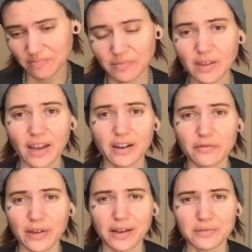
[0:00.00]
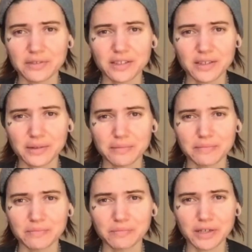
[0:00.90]
kind of found
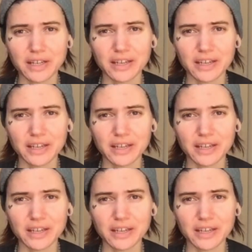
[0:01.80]
some pretty